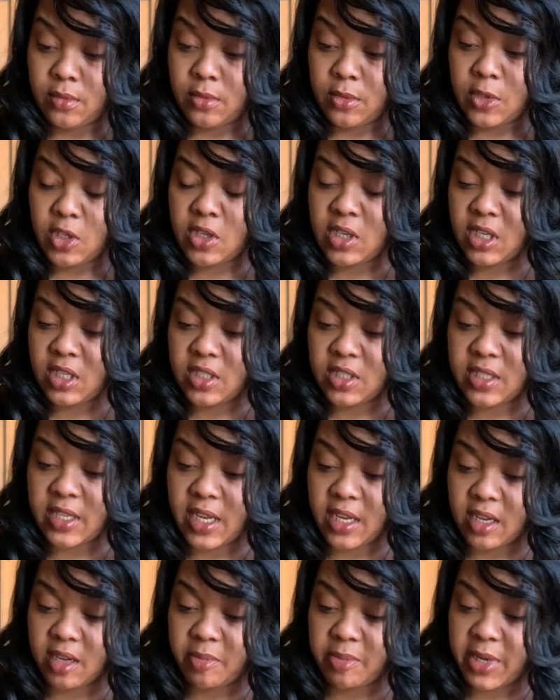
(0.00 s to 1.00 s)
you could have just
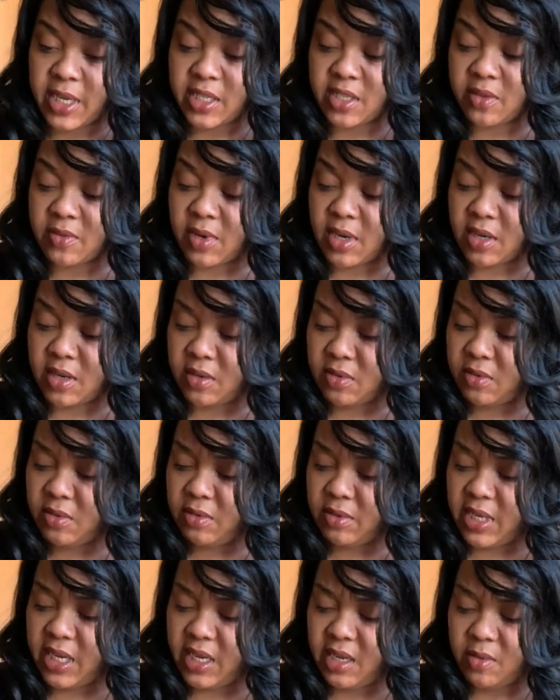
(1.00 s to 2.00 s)
taken a break to work on, oh
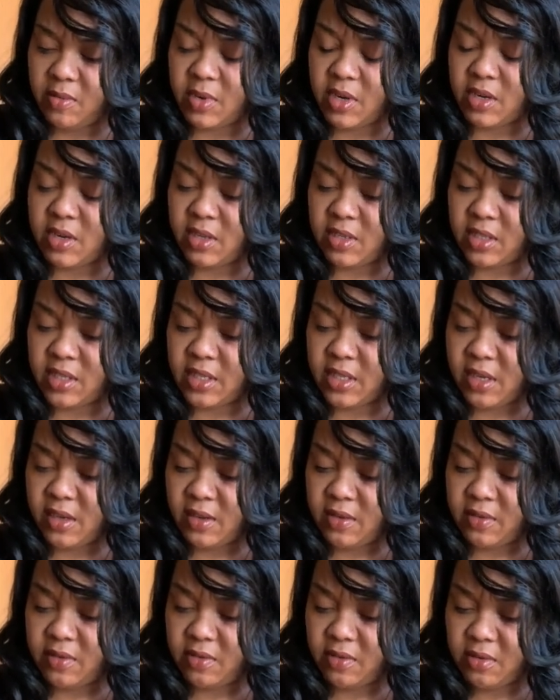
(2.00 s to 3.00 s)
damn, work on
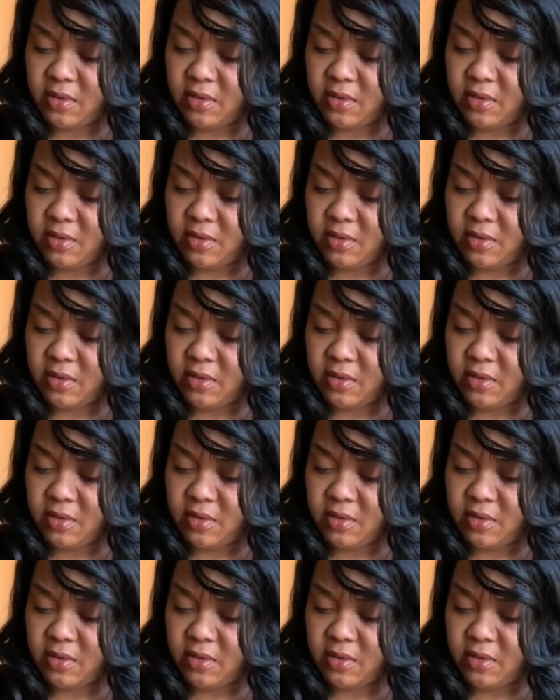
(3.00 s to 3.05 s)
yourself.